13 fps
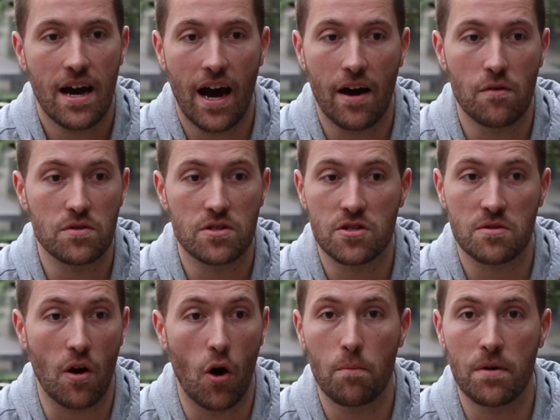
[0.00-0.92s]
I was
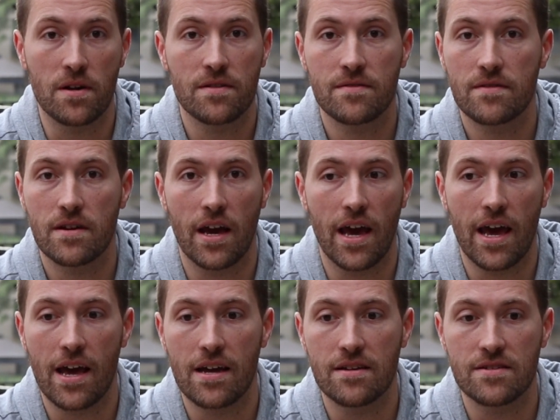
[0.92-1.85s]
just open,
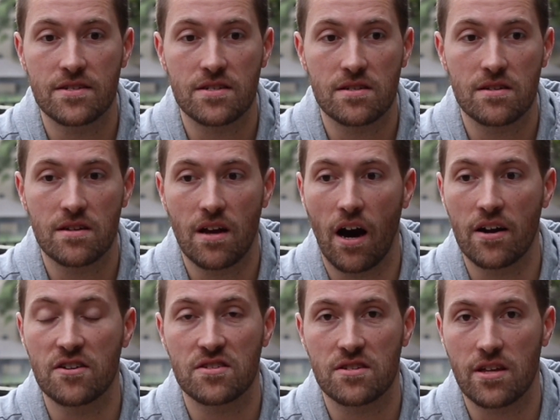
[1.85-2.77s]
and
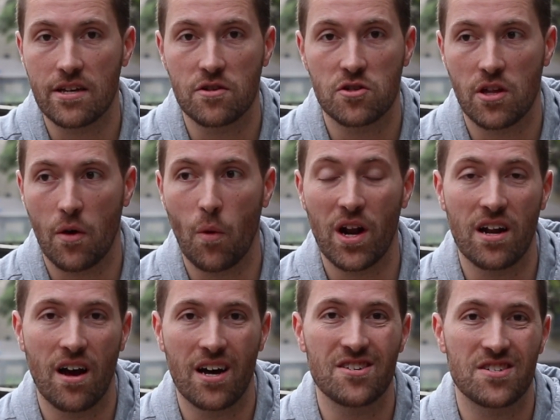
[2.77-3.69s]
they
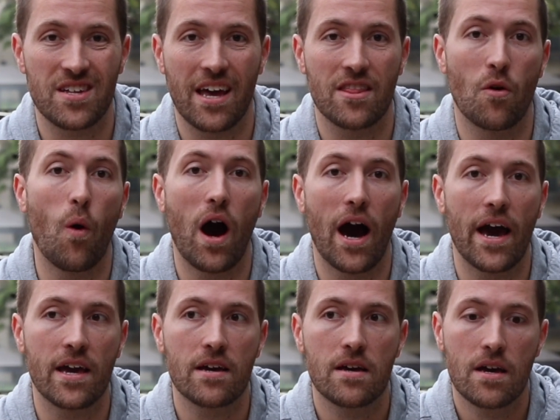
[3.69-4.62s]
wanted to understand the
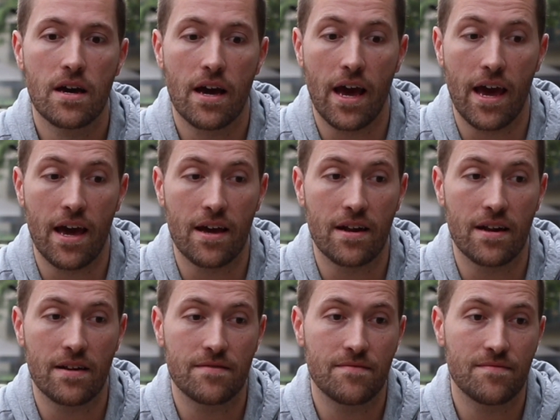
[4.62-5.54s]
why.
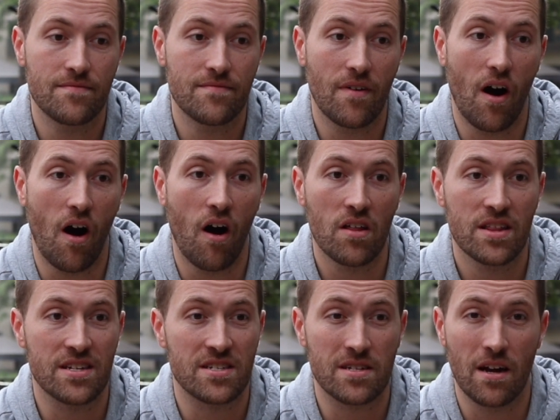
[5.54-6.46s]
And all
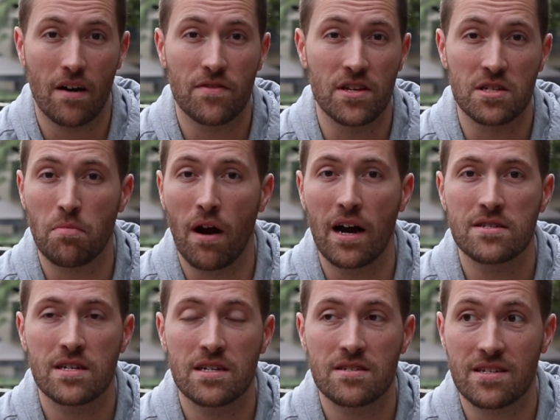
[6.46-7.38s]
this stuff, this
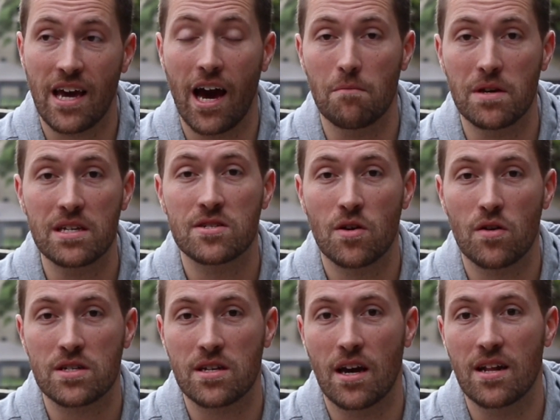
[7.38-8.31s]
process, got me
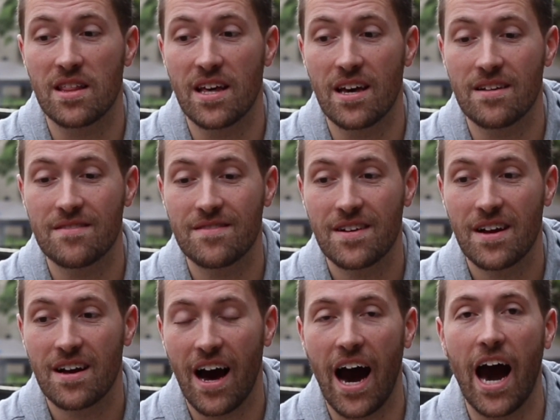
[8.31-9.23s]
so excited that
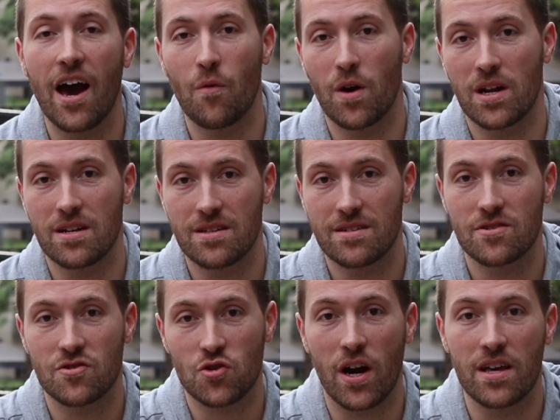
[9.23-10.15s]
I want
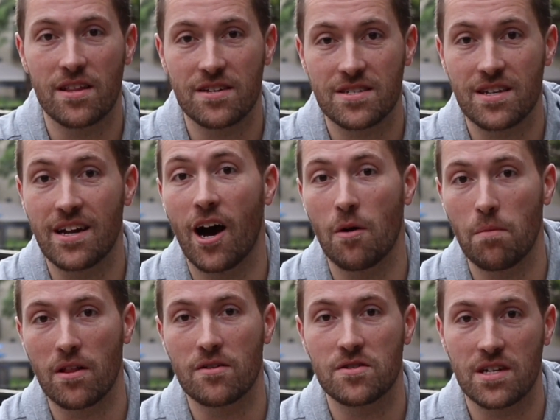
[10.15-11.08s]
to try this and
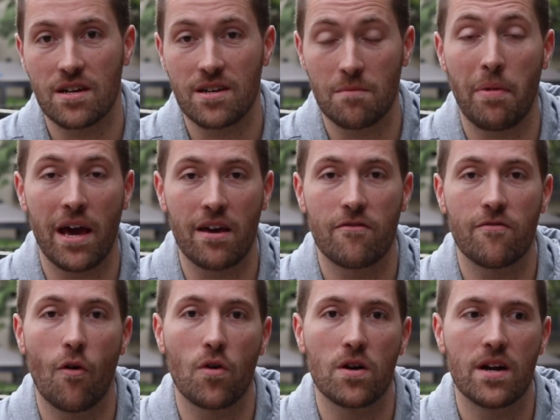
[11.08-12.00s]
help others and pay it
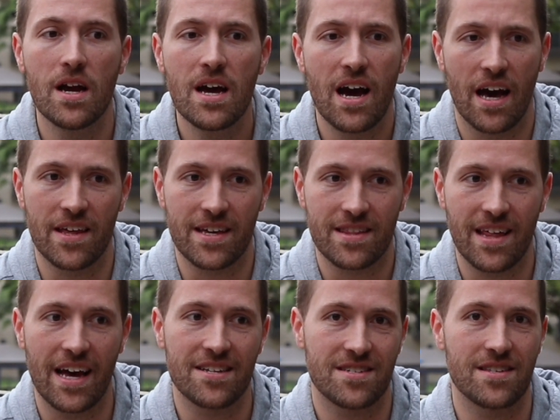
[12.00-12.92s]
forward. I think
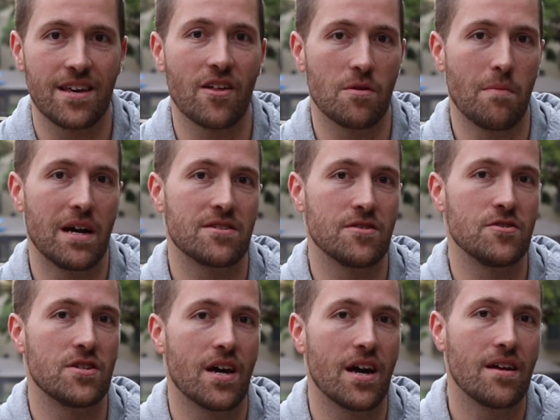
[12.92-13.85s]
that's the other
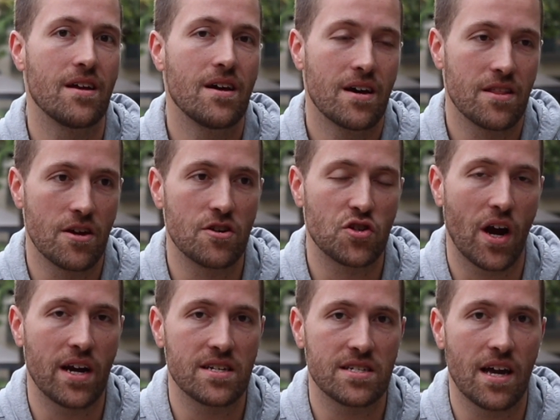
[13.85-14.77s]
message that they're
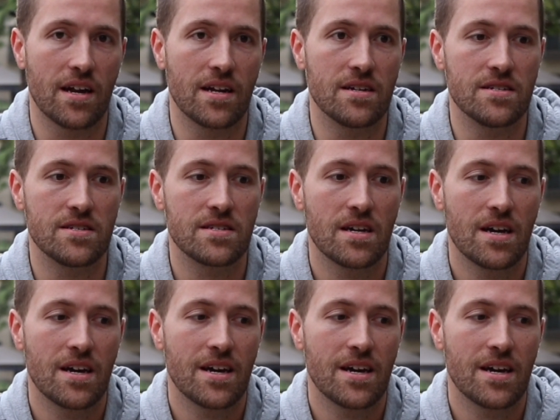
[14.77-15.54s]
trying to send is,